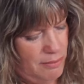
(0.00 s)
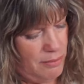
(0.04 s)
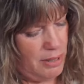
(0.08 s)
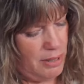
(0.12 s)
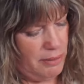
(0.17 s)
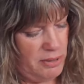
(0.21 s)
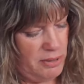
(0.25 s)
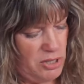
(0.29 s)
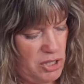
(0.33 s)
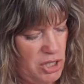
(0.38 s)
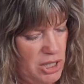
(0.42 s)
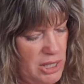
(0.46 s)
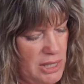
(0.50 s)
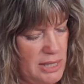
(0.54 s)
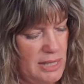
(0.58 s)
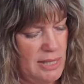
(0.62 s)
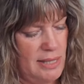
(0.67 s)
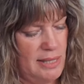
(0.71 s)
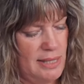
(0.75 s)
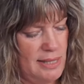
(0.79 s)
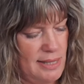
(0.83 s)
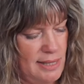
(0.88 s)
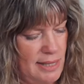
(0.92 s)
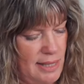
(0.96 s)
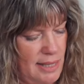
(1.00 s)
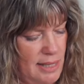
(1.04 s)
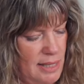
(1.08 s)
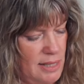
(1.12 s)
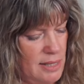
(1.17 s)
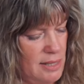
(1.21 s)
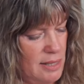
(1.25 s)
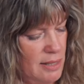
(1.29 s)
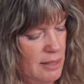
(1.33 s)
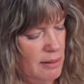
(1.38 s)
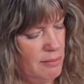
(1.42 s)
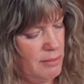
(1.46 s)
Probably should have done this ahead
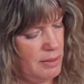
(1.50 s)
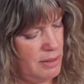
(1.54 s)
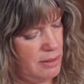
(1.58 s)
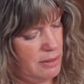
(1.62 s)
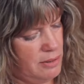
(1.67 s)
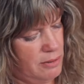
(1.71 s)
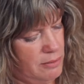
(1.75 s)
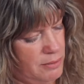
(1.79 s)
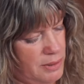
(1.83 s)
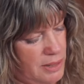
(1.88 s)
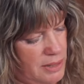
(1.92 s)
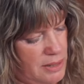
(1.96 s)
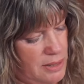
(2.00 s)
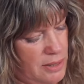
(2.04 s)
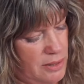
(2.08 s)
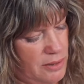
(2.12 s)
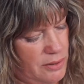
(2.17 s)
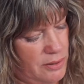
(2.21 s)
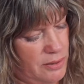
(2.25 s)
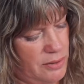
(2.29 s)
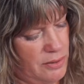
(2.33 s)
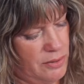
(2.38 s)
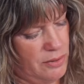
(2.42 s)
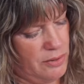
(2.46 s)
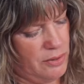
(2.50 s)
of time, but no big deal.